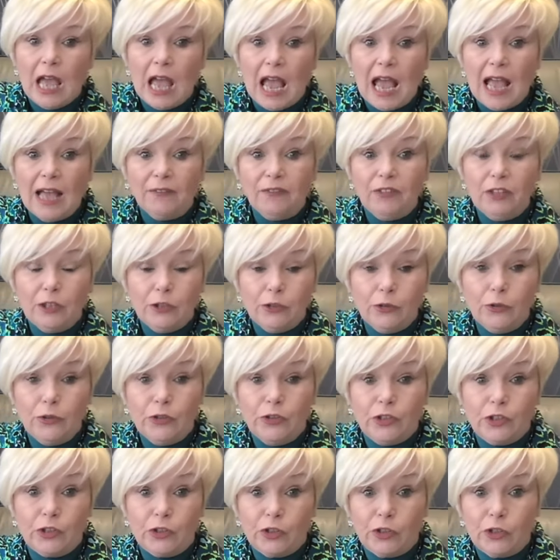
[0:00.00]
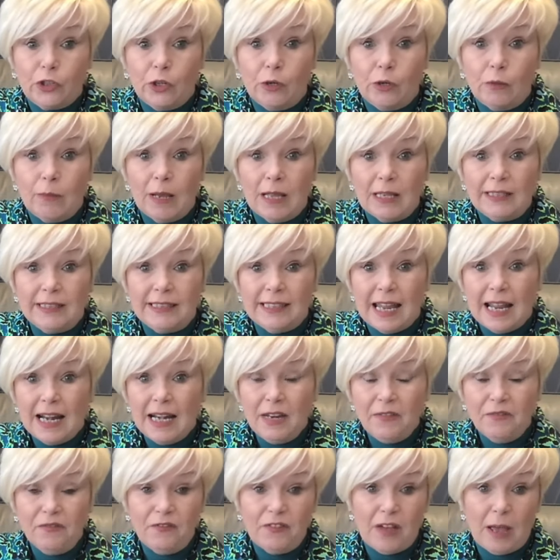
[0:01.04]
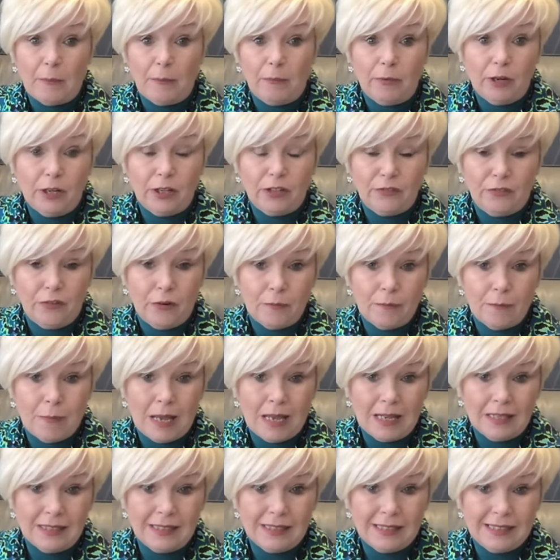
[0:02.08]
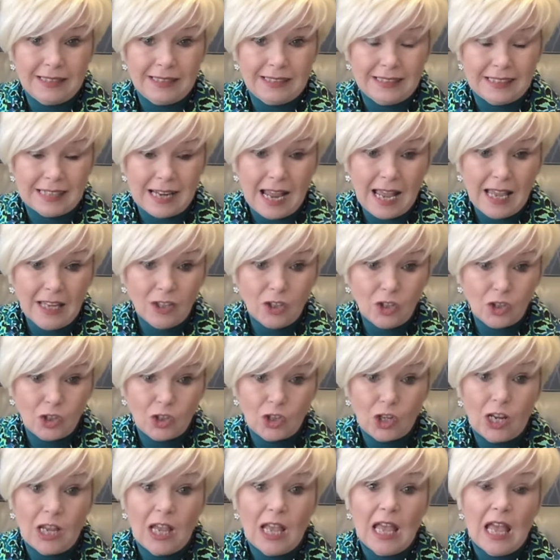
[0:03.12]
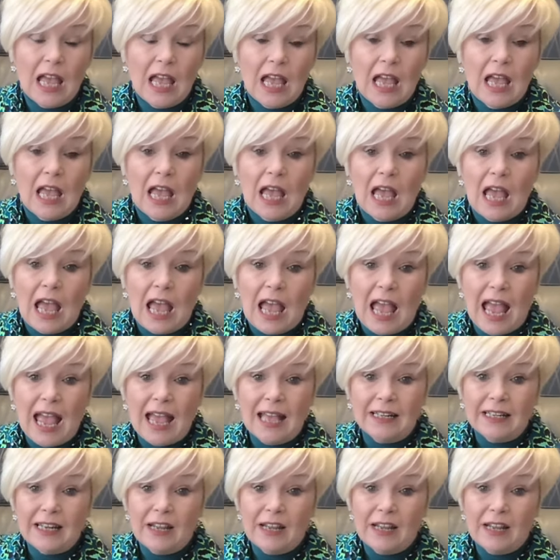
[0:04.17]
I've used some denim fabric from my stash. And